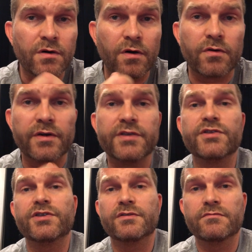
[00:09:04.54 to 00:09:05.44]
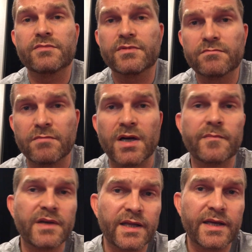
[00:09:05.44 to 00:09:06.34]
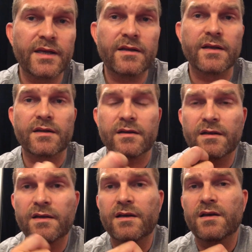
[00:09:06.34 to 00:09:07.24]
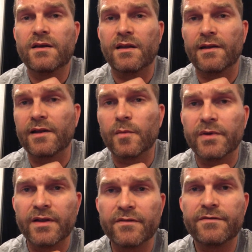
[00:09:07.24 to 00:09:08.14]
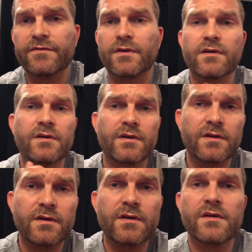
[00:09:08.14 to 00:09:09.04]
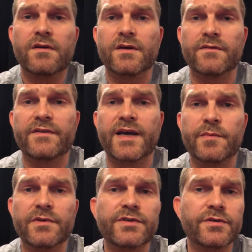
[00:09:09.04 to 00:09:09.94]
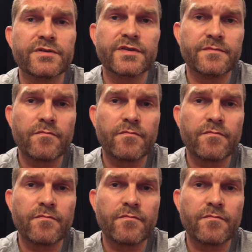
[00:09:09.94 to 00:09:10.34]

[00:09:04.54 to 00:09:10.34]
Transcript: orange marmalade and a little bit of apple juice,